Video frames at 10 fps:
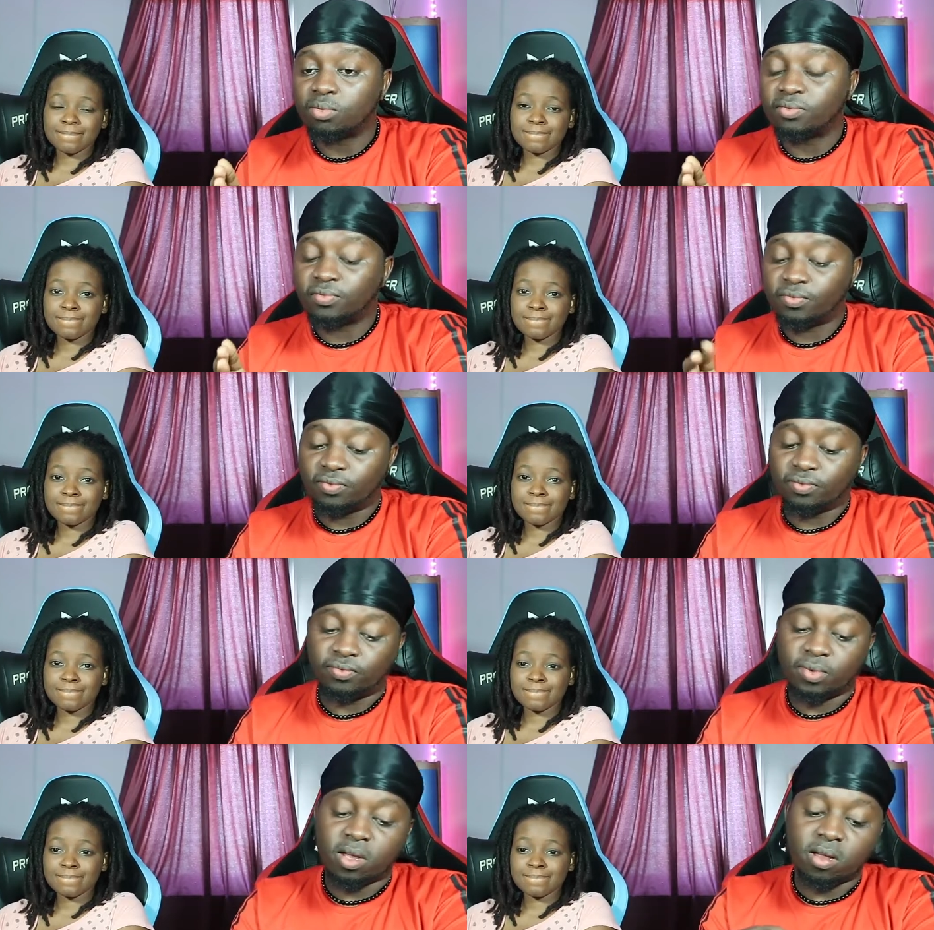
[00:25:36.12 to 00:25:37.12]
Speaker 1: of,
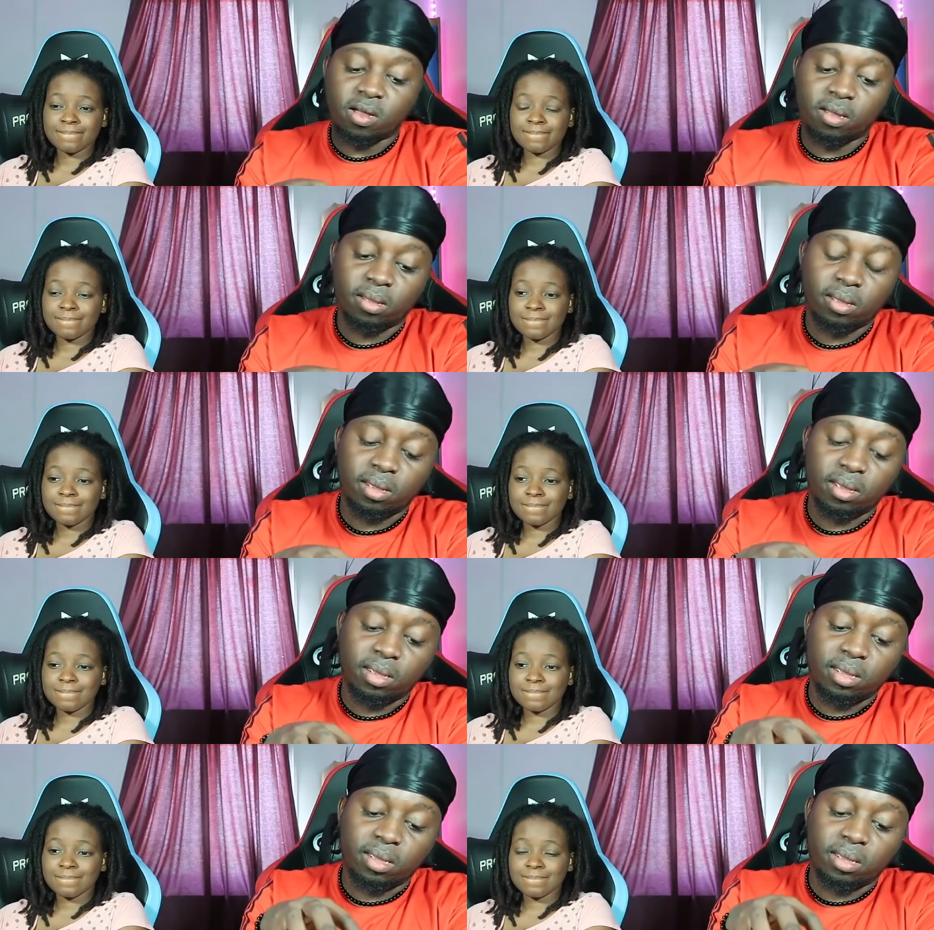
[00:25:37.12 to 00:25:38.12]
uh,
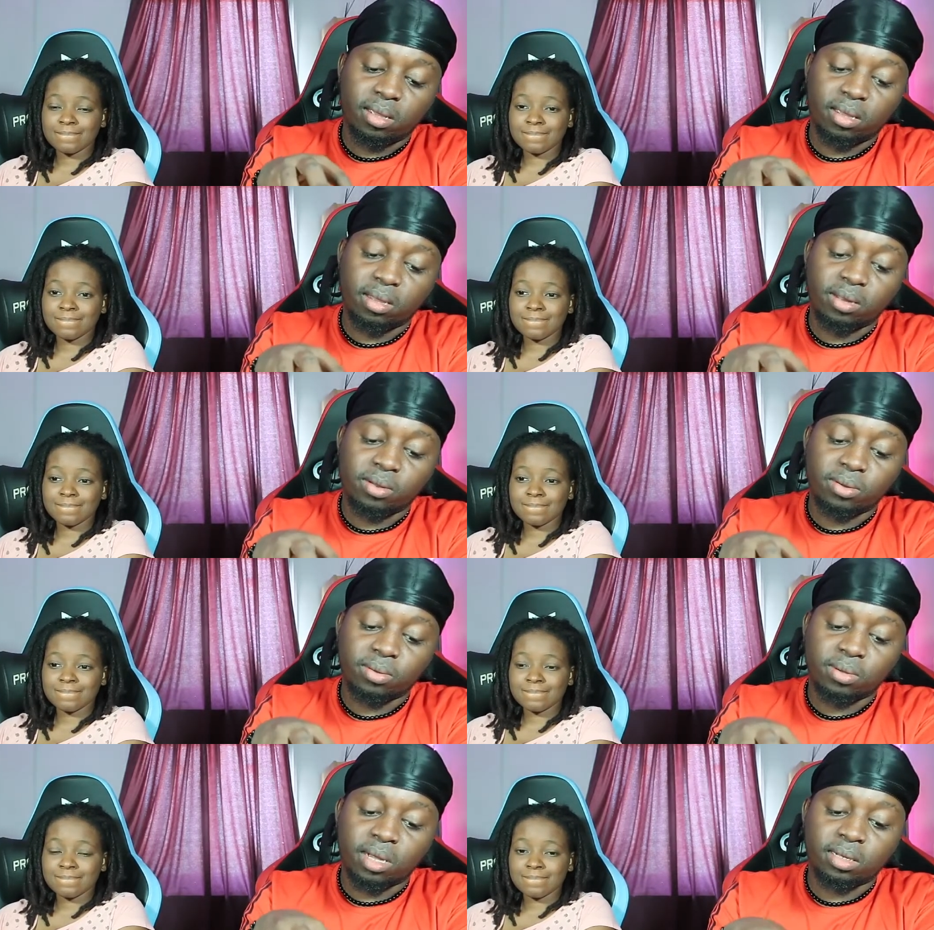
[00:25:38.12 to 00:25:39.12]
uh, you know,
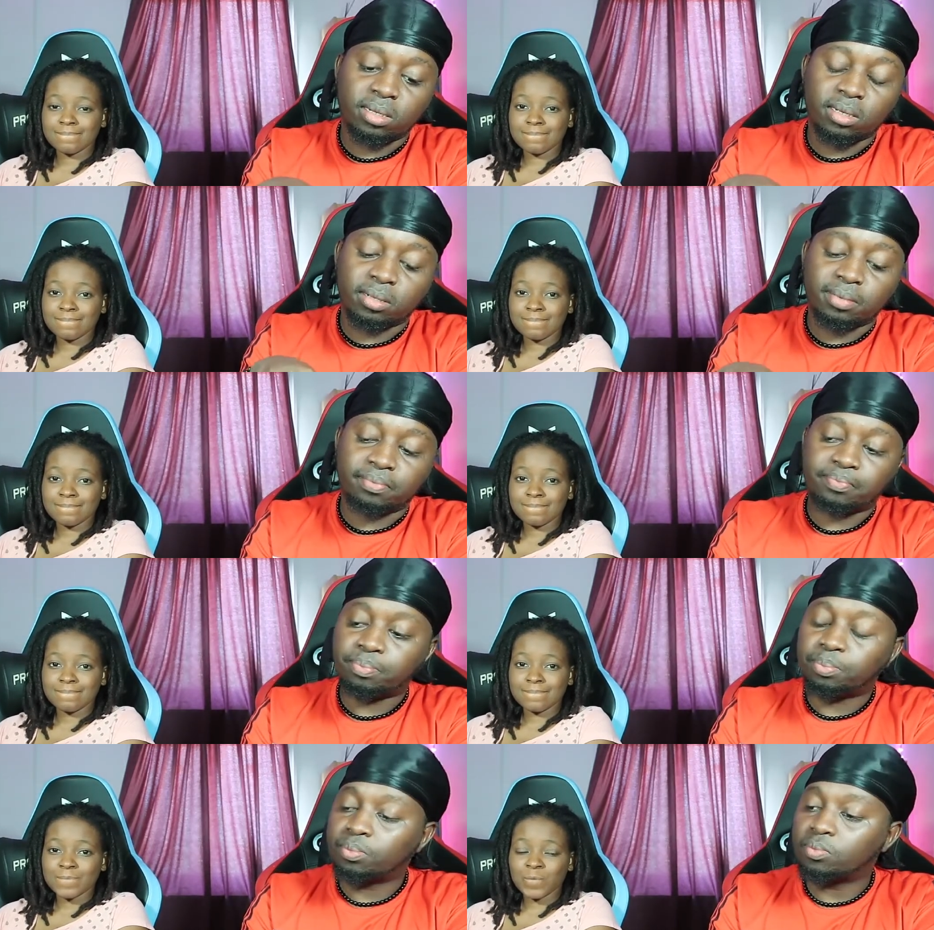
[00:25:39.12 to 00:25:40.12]
uh,
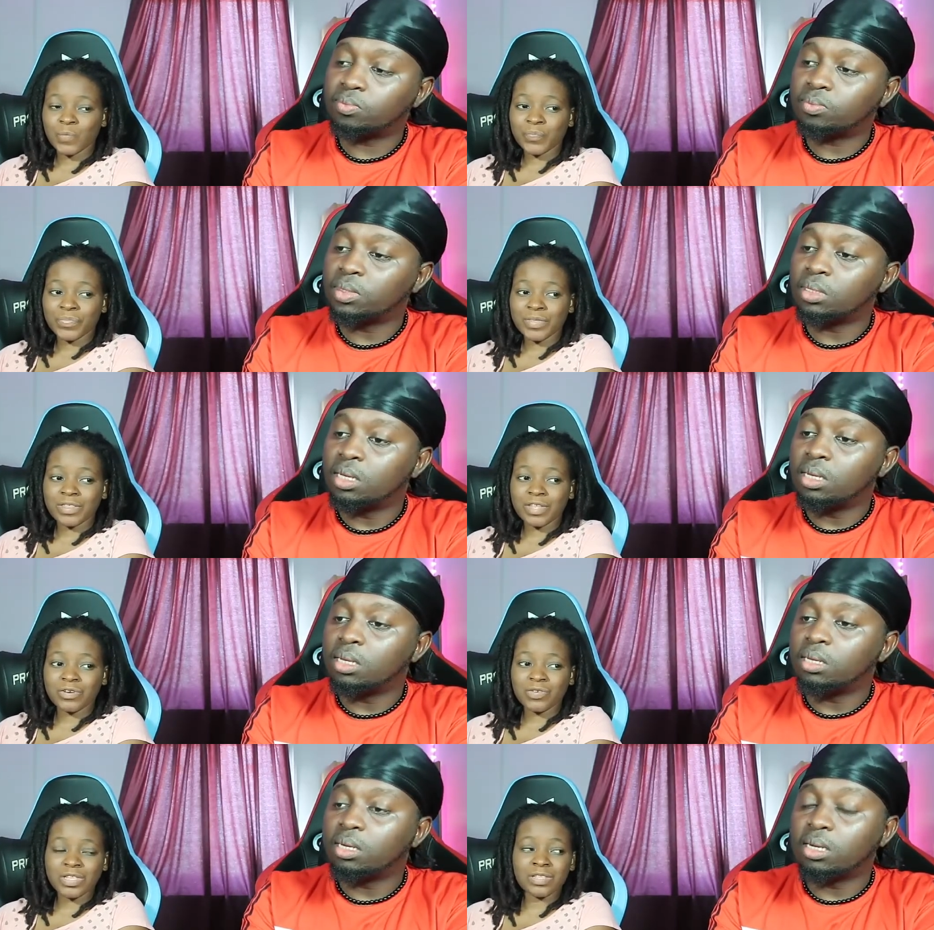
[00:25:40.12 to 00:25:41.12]
um,
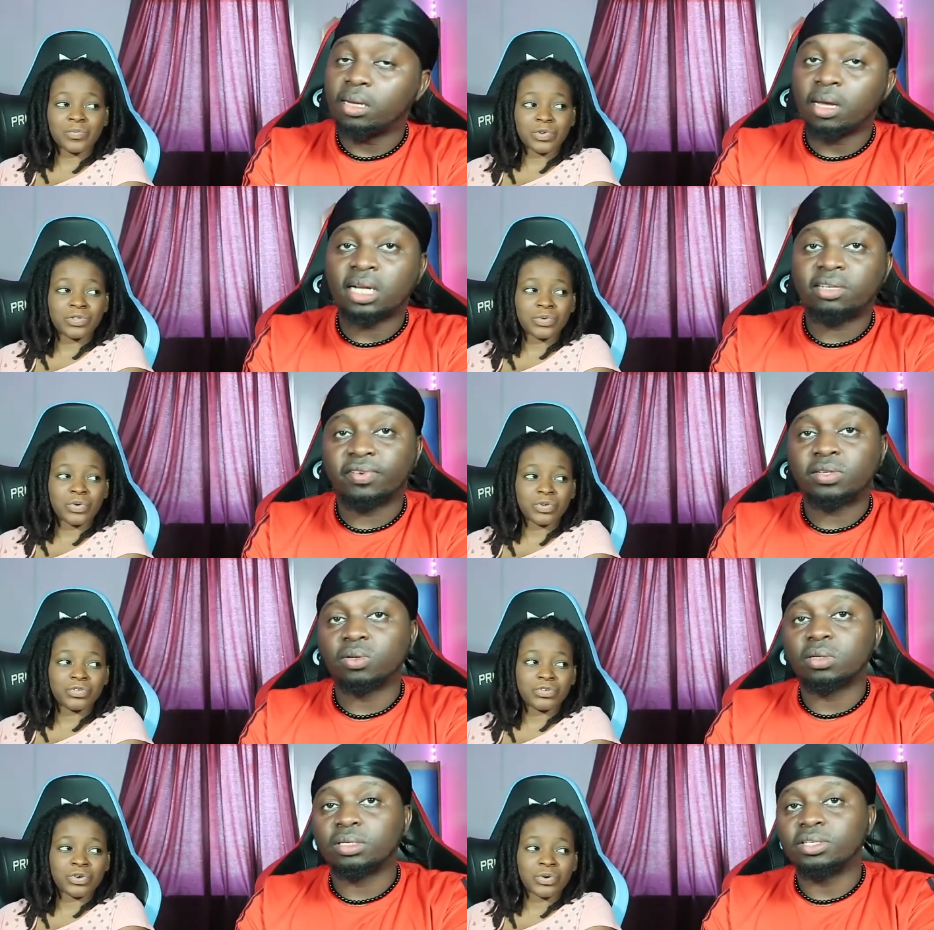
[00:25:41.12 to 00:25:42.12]
Speaker 2: the
Speaker 1: yeah,
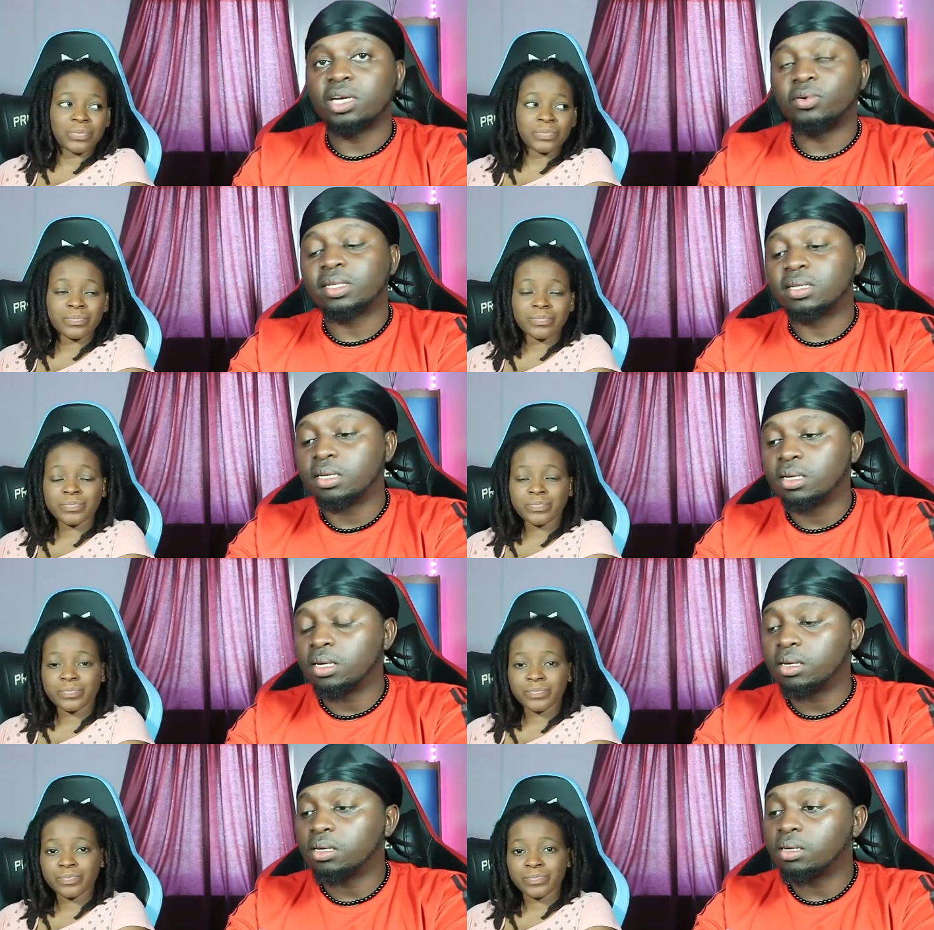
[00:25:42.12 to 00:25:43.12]
artificial control. generated
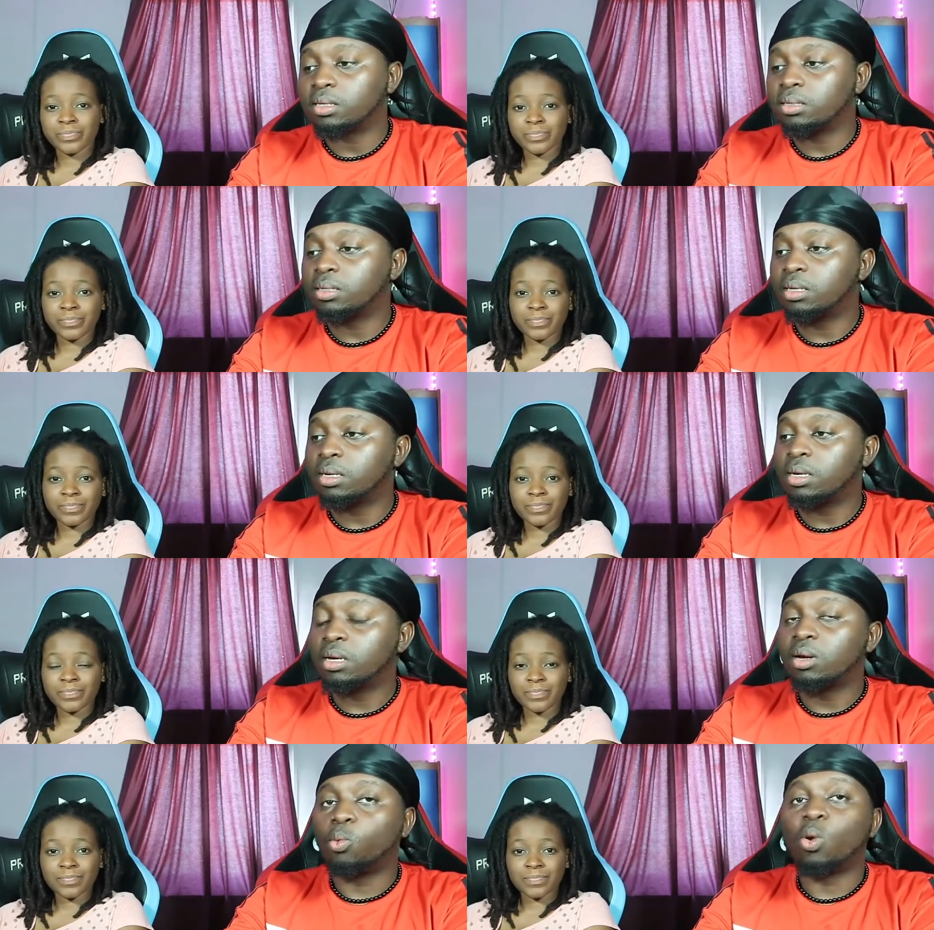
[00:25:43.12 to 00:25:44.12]
uh,
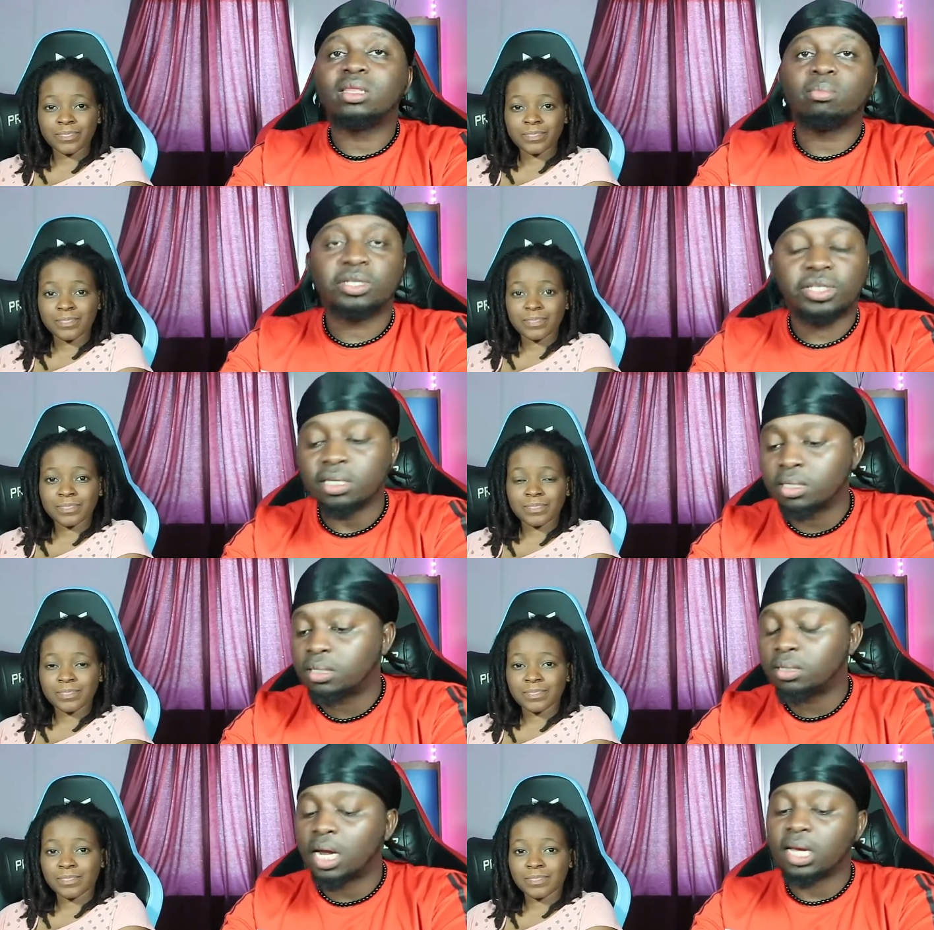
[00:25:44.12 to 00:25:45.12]
weather
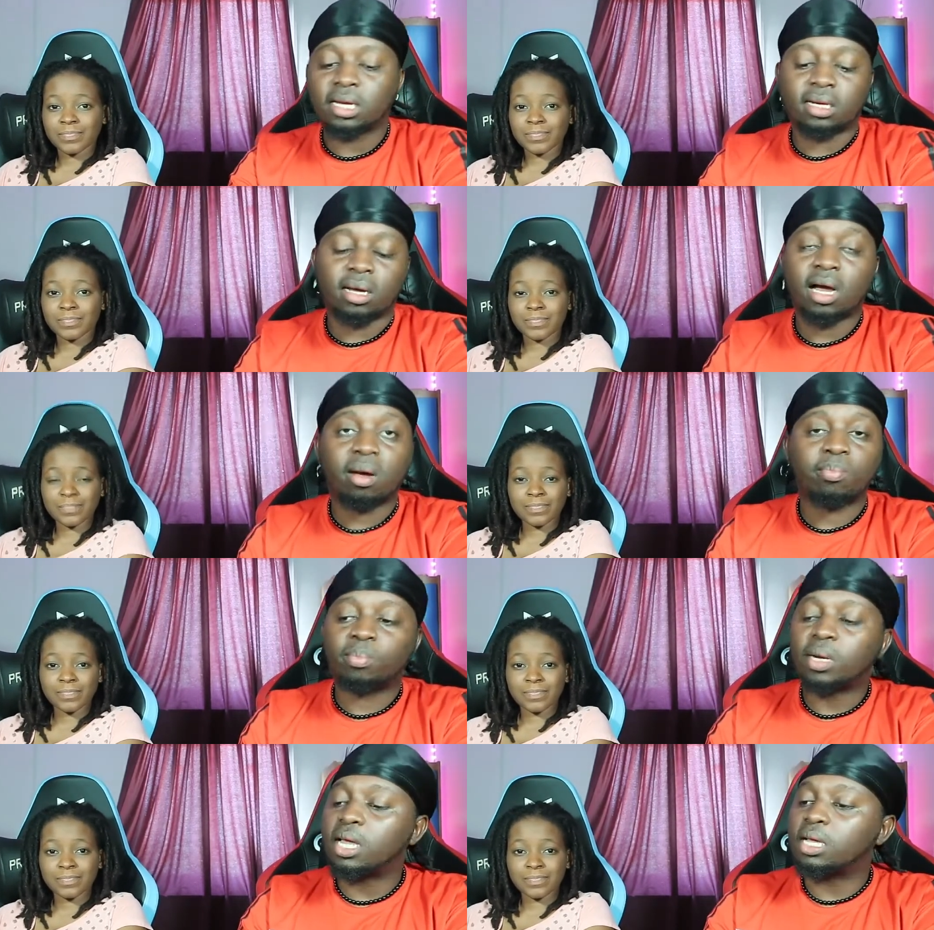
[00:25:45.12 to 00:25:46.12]
machines like HAARP,
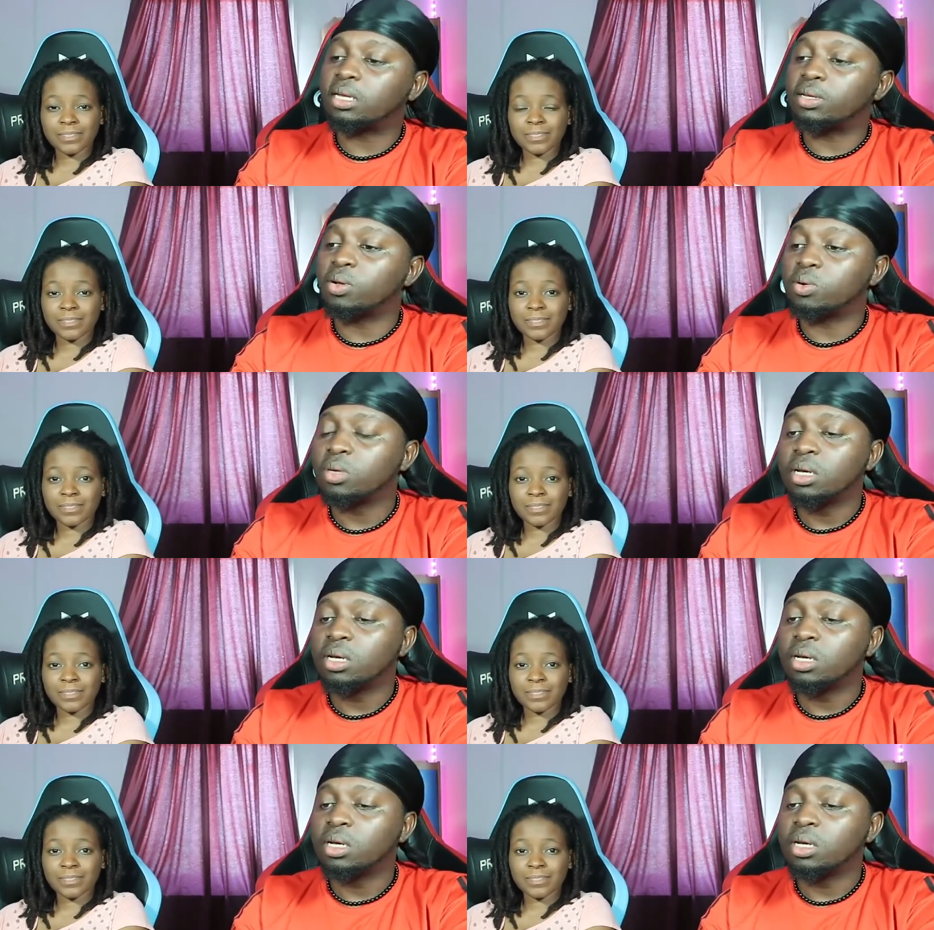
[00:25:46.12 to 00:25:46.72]
like you know.